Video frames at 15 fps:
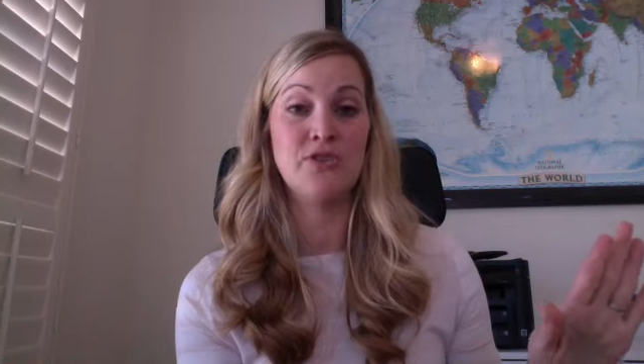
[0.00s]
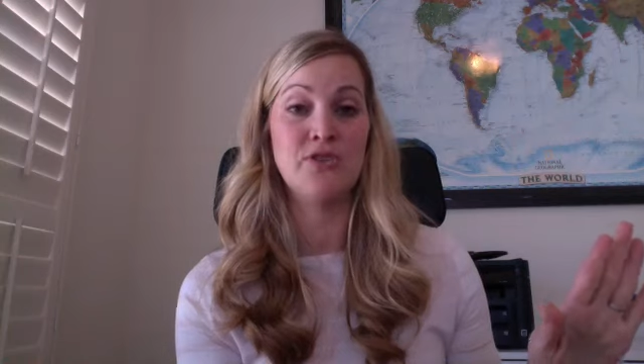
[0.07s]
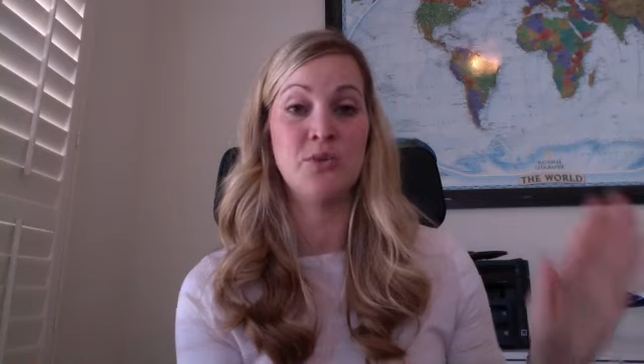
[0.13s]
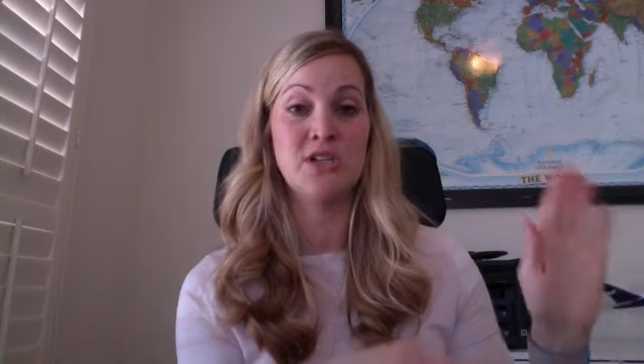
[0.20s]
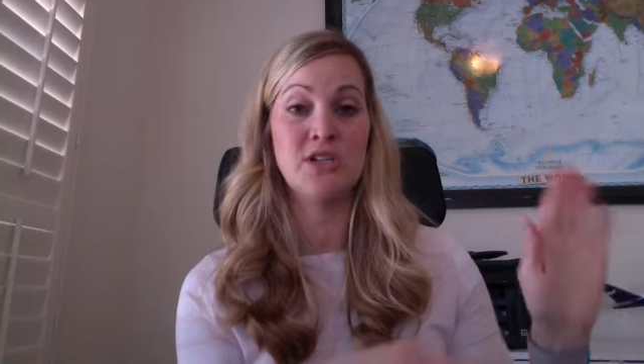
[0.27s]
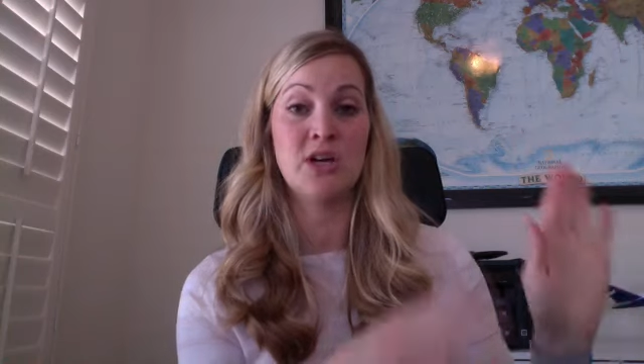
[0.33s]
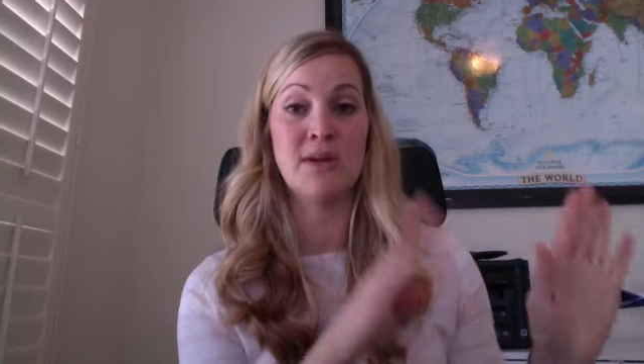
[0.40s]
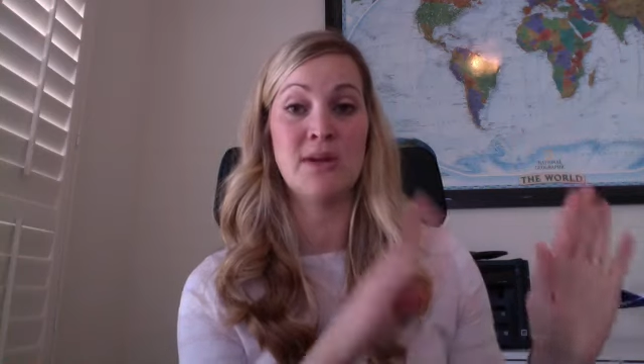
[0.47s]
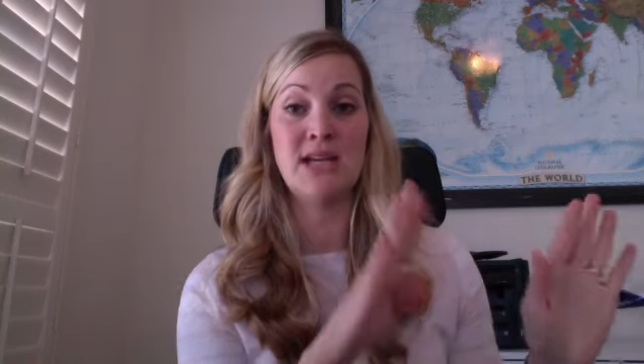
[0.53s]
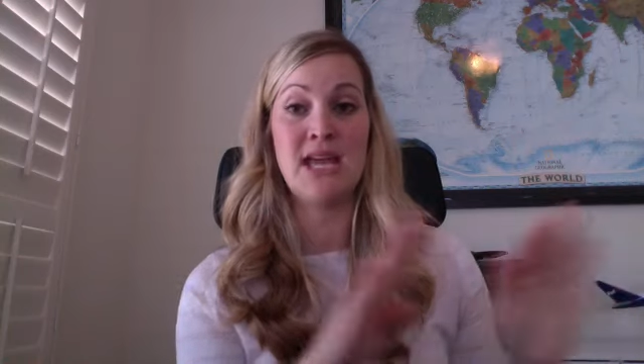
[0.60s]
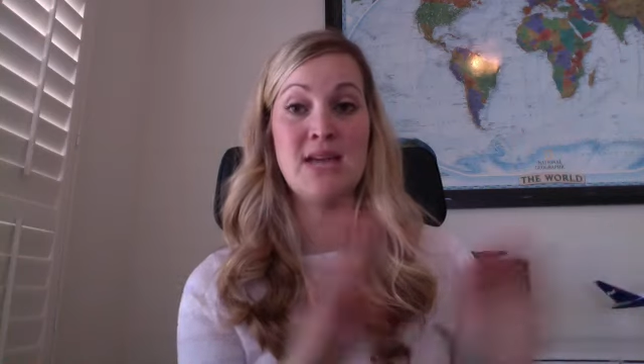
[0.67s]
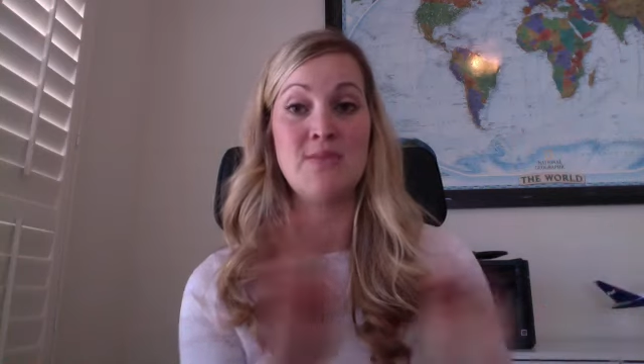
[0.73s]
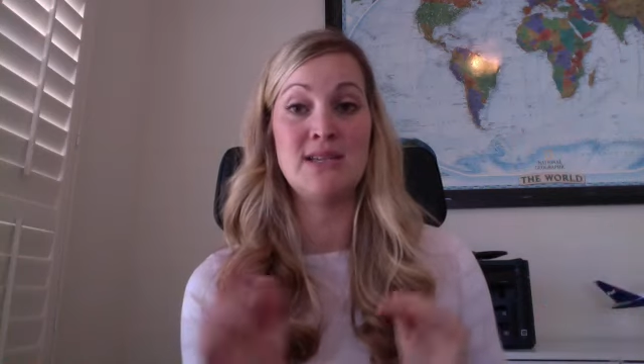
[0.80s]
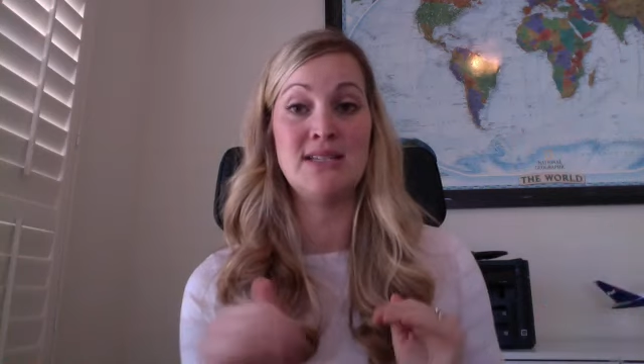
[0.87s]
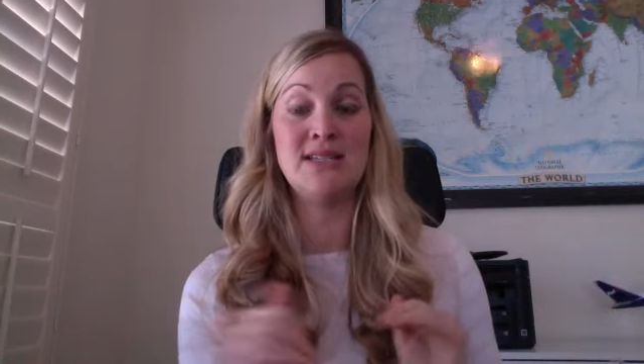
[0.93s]
So we talk about
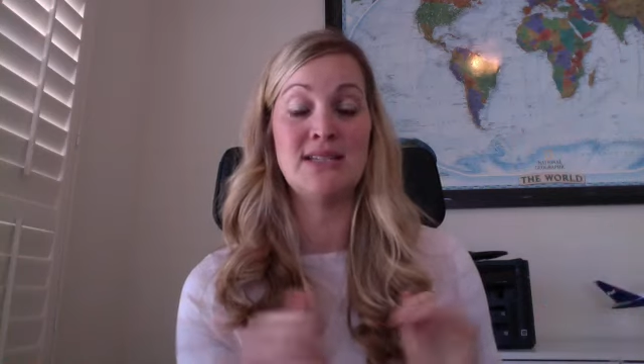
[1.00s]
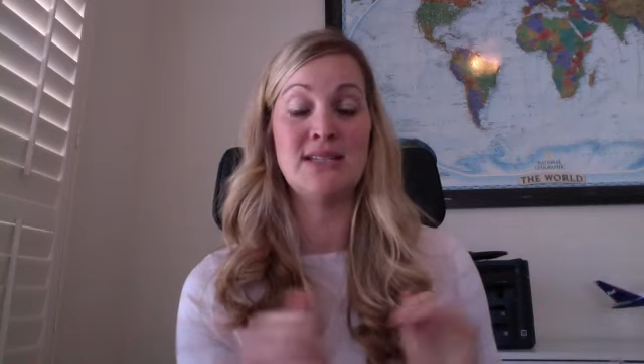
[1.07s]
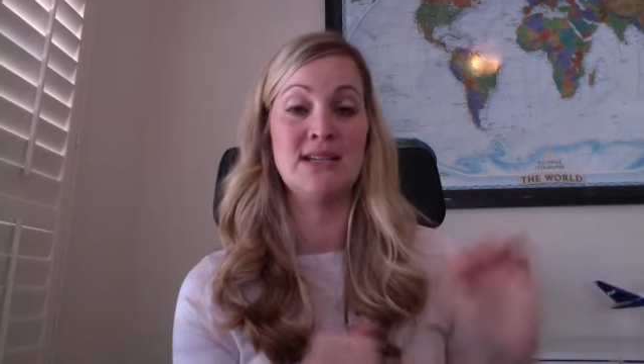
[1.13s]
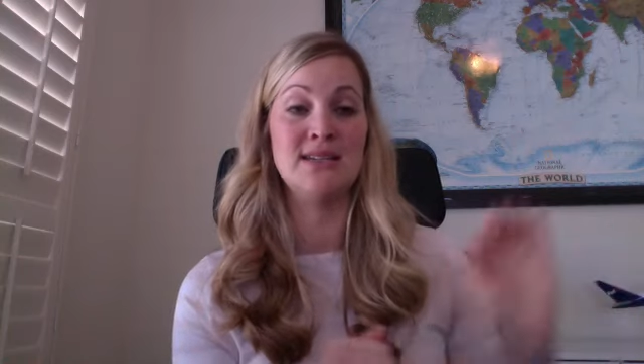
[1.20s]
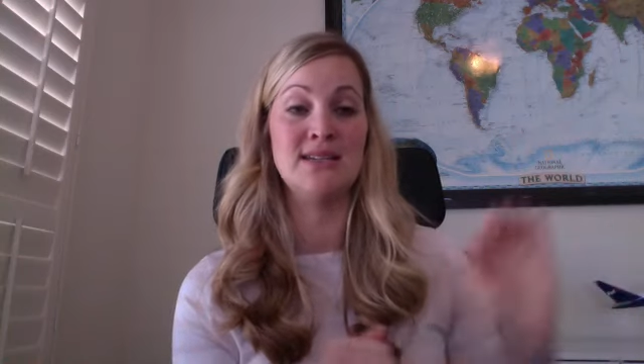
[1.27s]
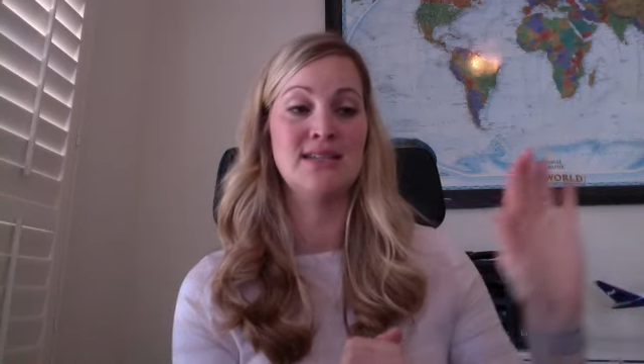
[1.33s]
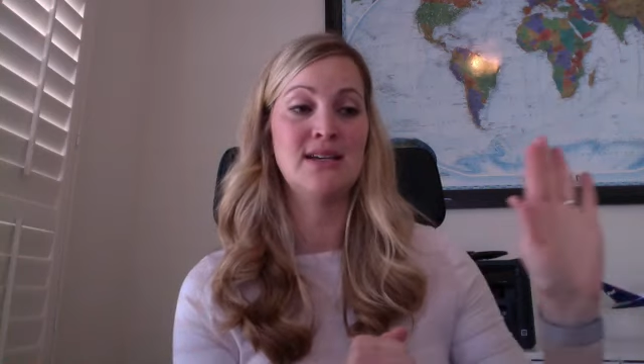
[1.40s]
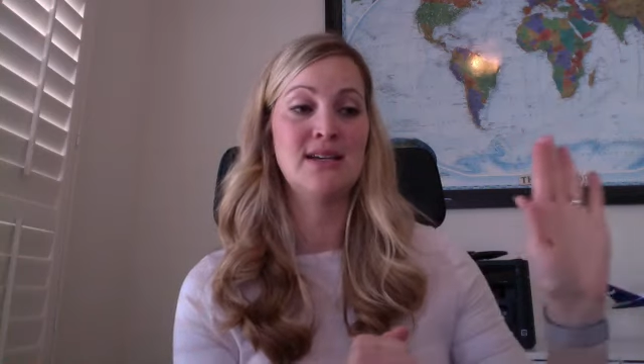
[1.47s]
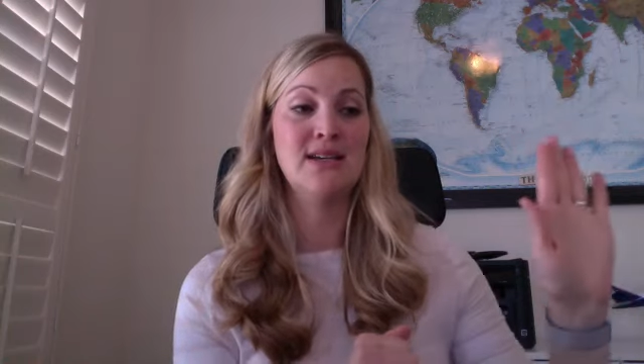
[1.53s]
ABCs.